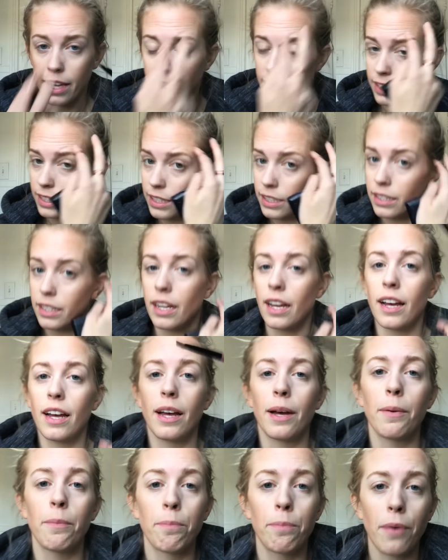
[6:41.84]
this is
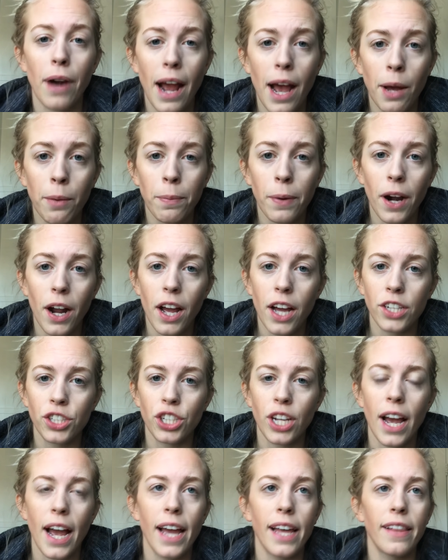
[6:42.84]
a brow
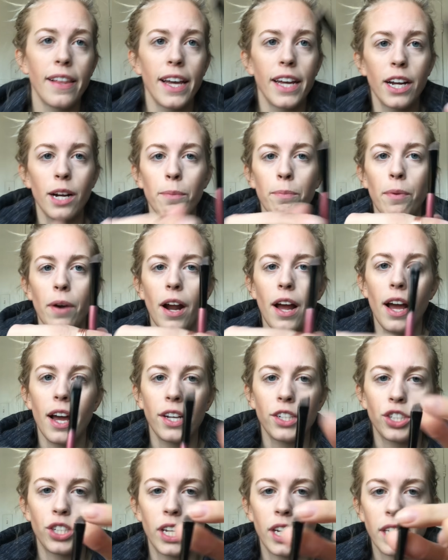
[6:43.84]
brush, eyeliner
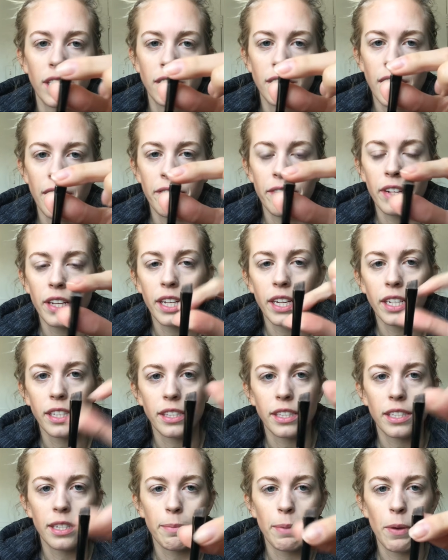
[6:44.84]
brush. It definitely
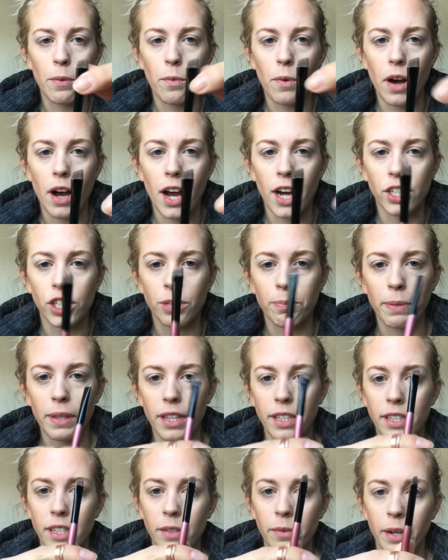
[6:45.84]
needs to be washed, but
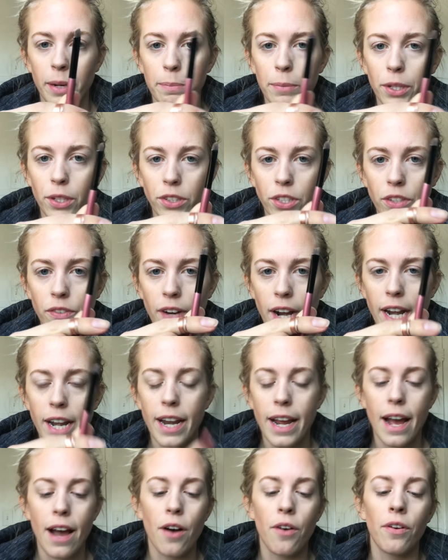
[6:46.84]
this is what I'm using right
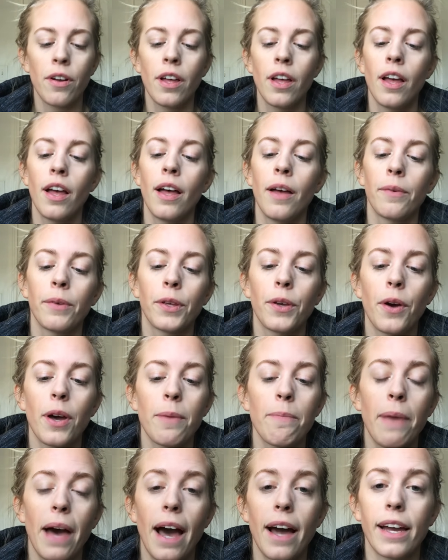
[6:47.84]
now.
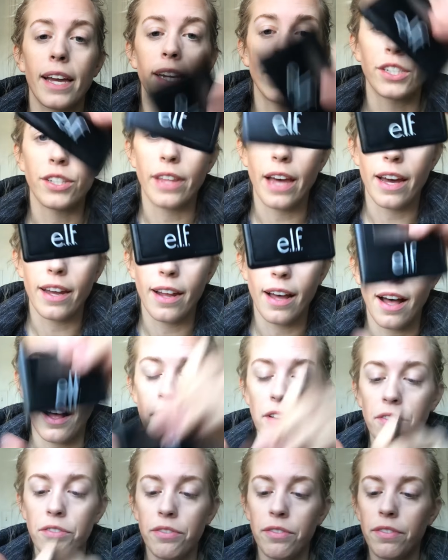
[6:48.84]
Going back into that
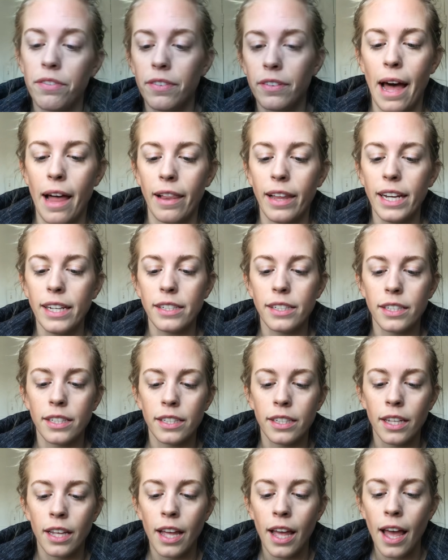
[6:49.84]
e.l.f. palette.
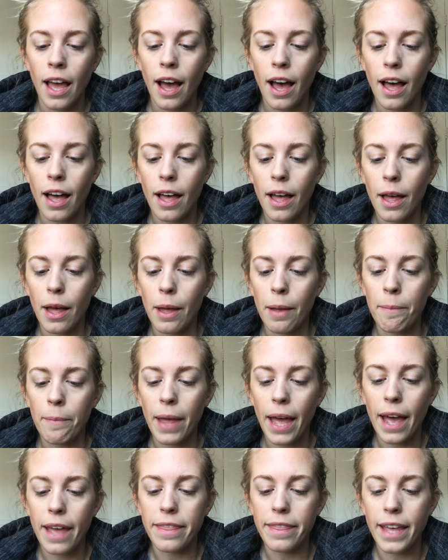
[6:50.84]

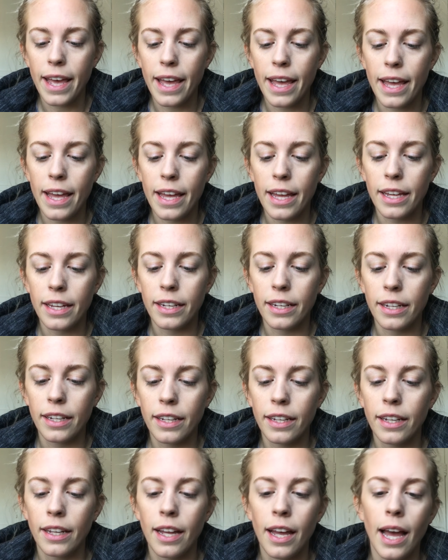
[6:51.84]
And
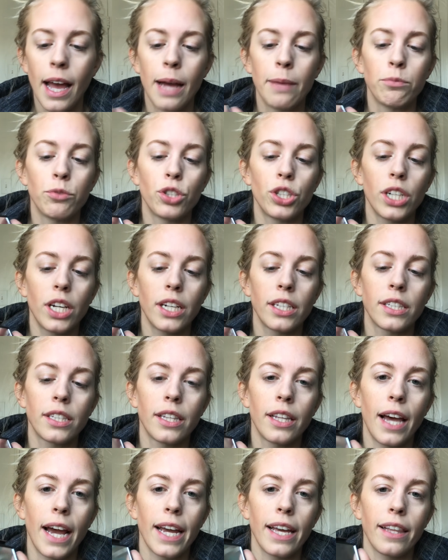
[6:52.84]
then I'm just
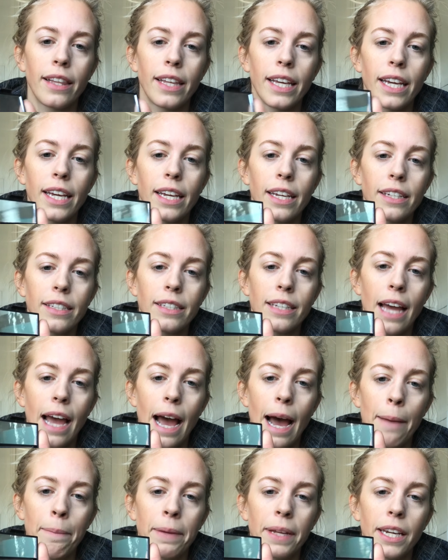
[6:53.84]
lightly
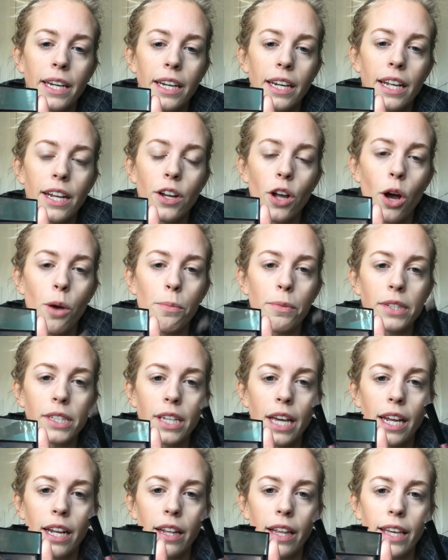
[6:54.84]
tapping it in,
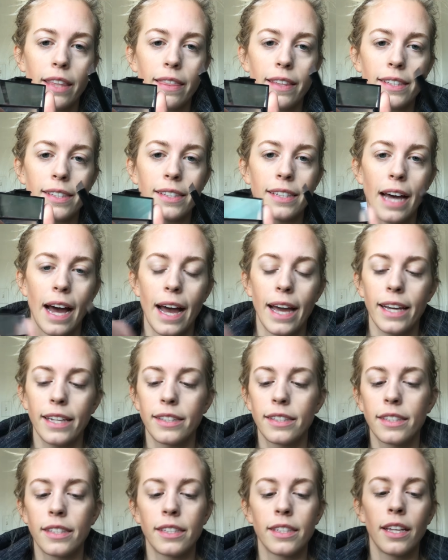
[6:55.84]
almost kind of like the
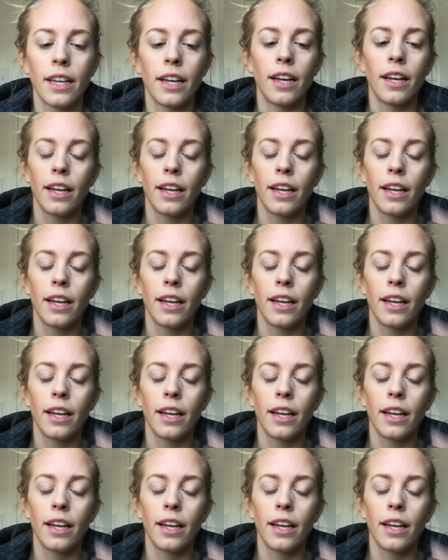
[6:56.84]
sides.